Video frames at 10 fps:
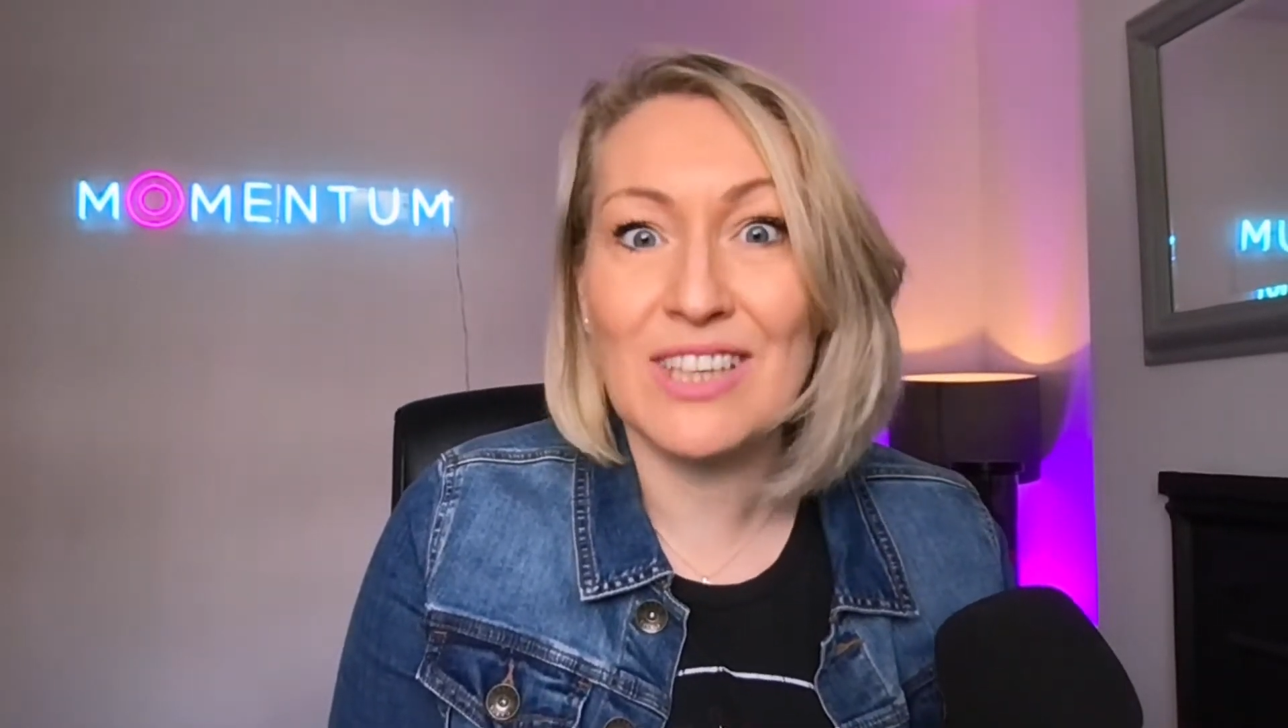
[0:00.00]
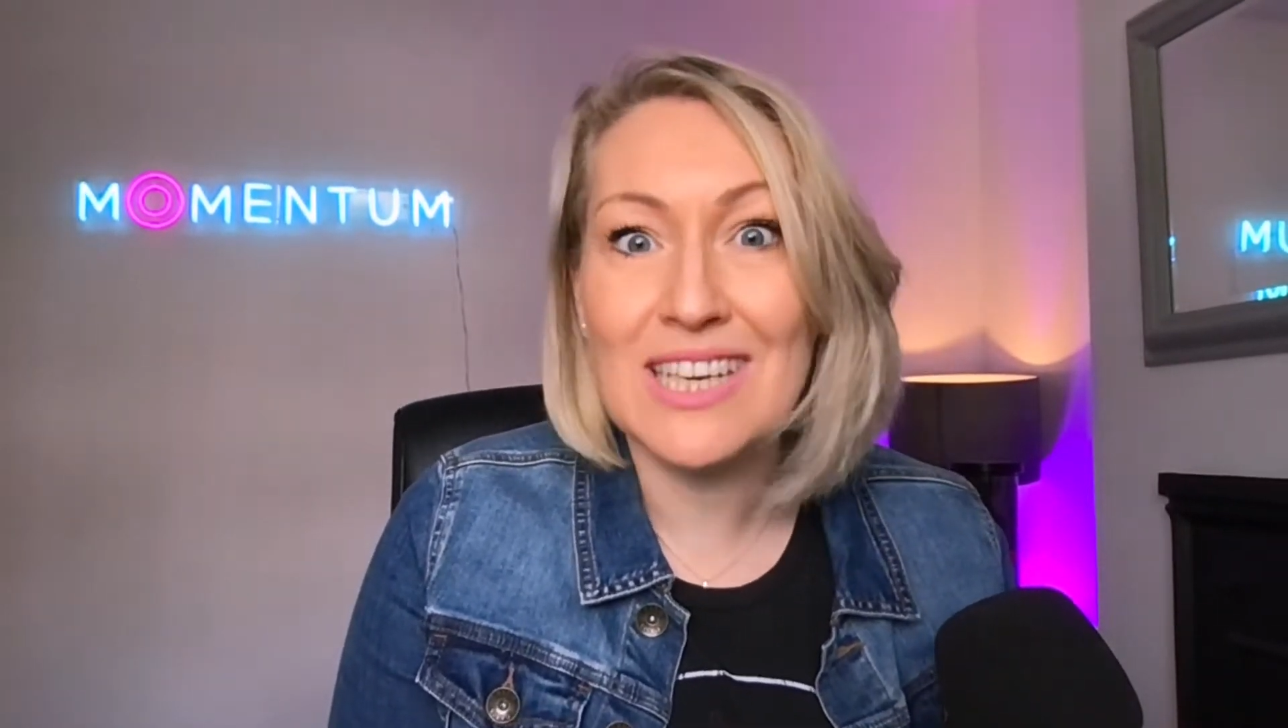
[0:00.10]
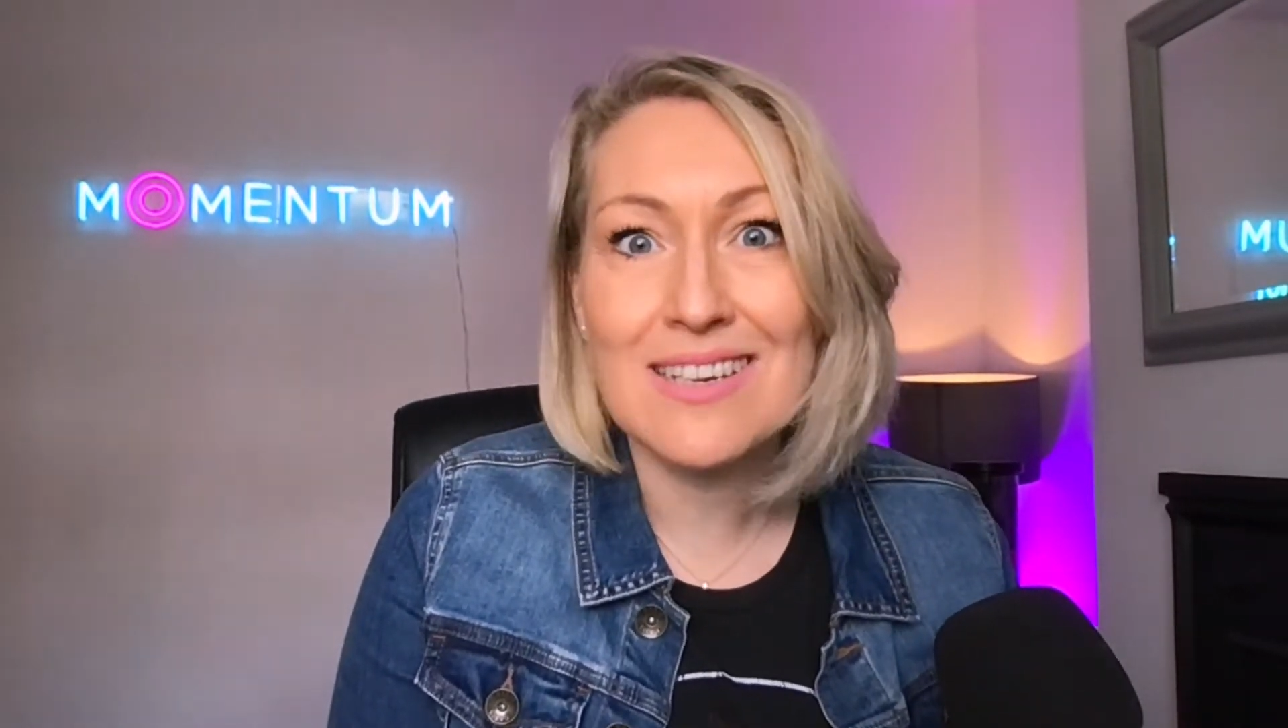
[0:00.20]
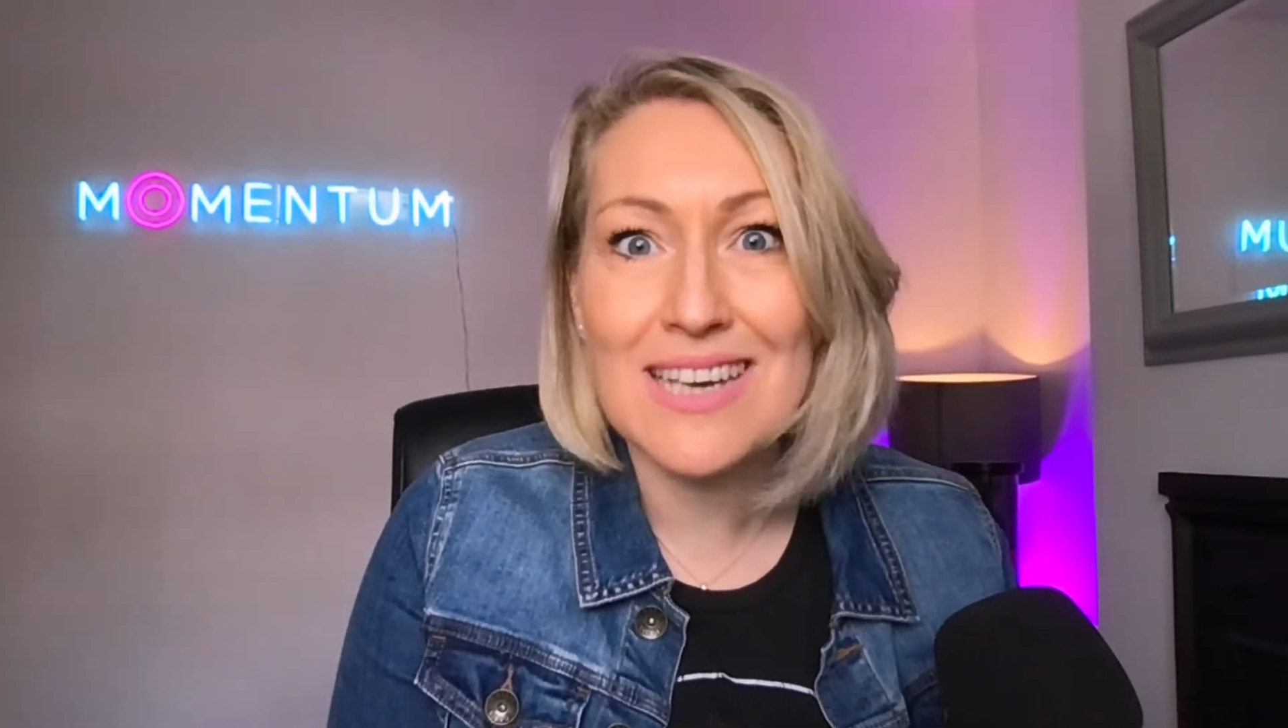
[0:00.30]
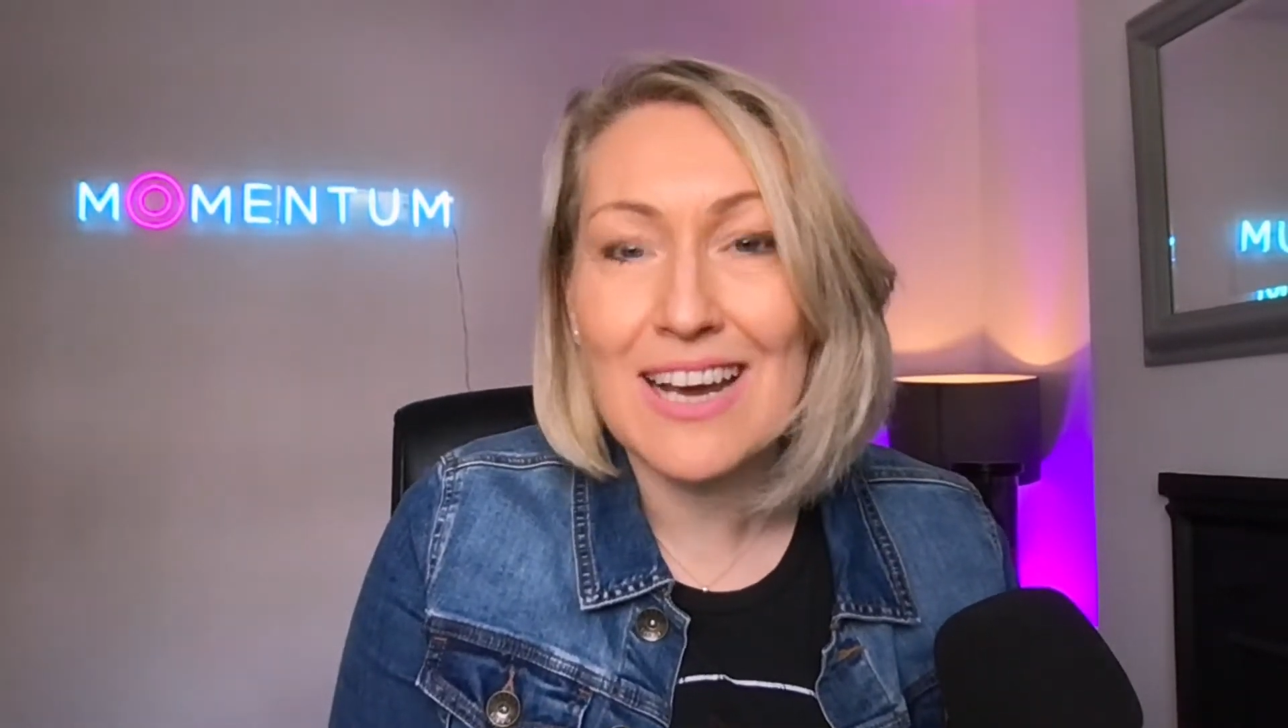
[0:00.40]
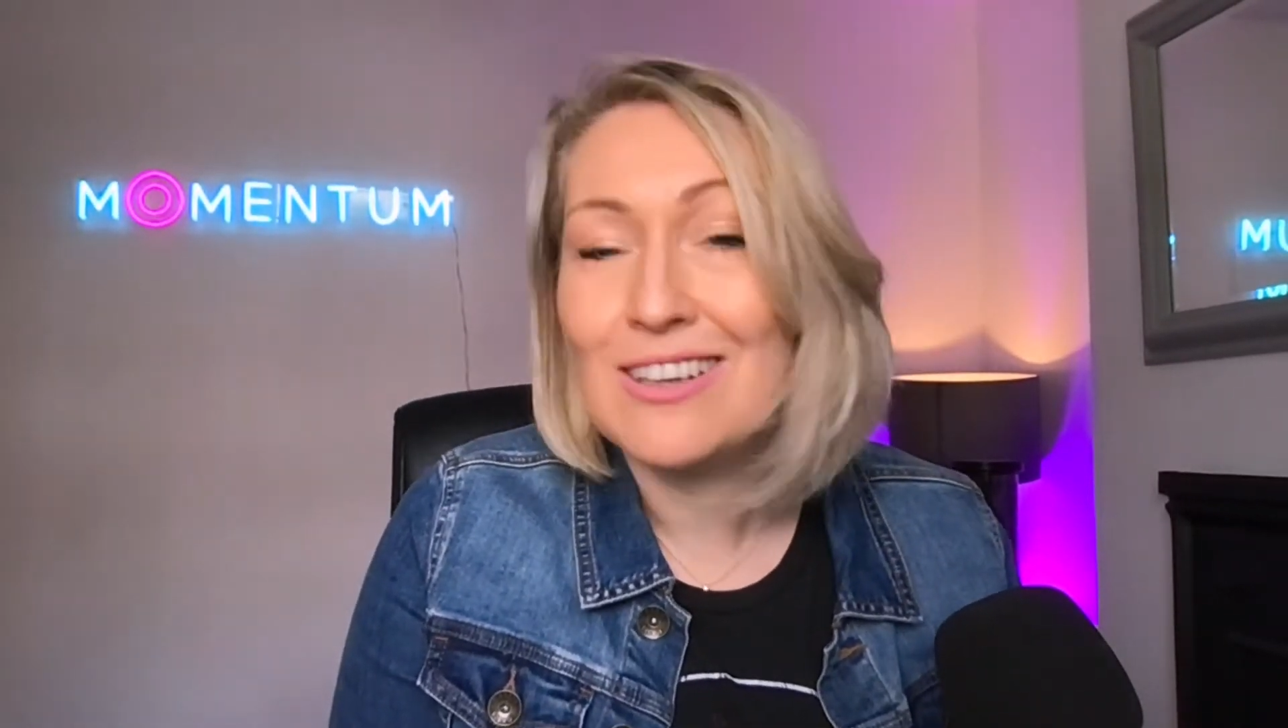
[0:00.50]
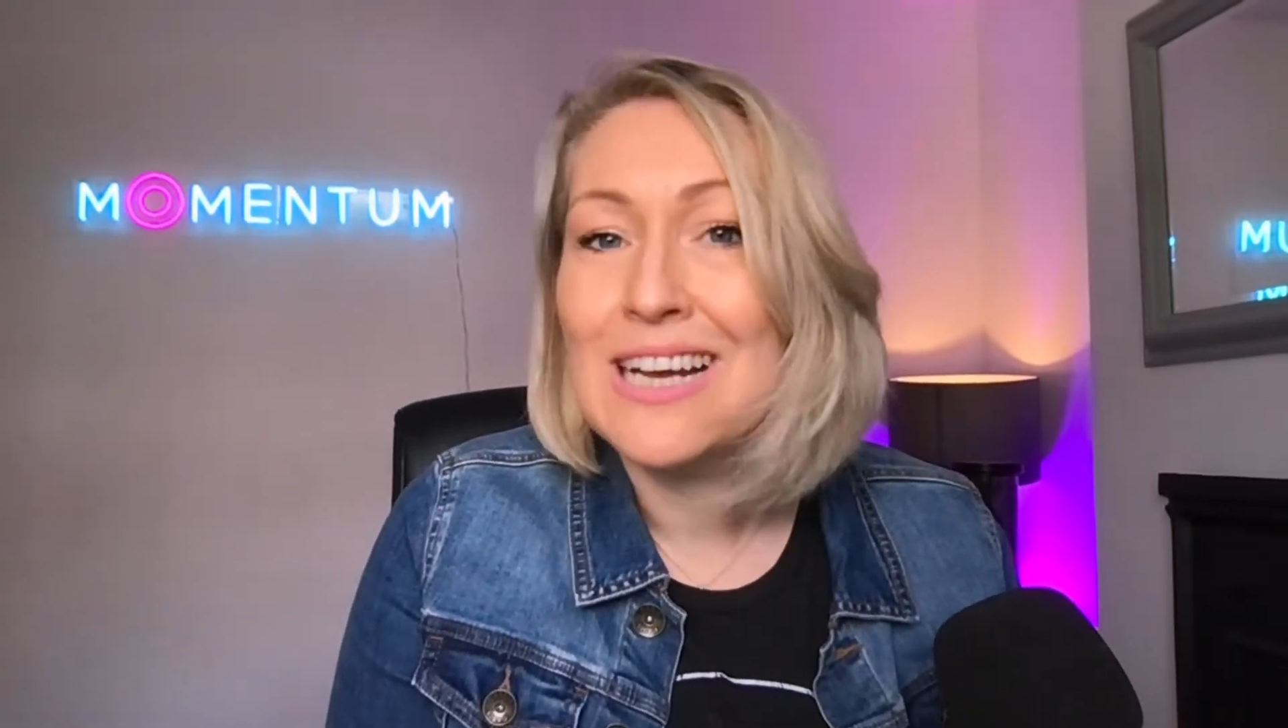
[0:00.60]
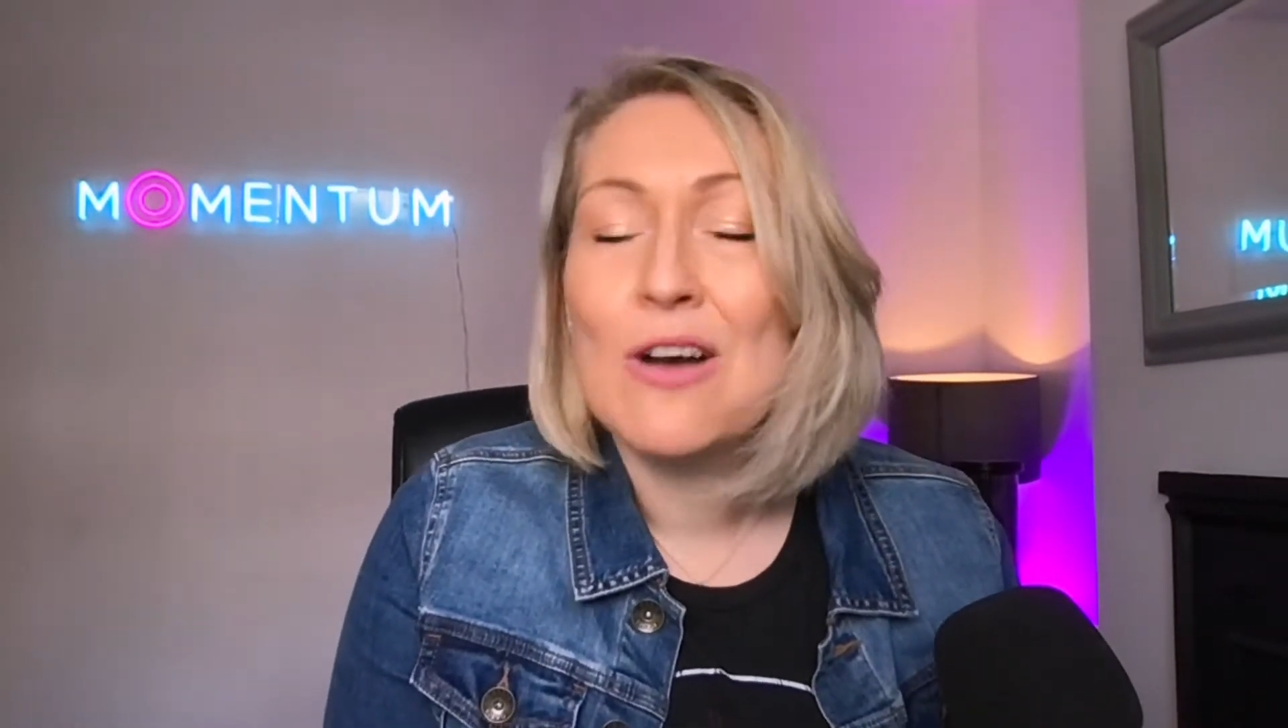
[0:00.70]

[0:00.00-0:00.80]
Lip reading: years now.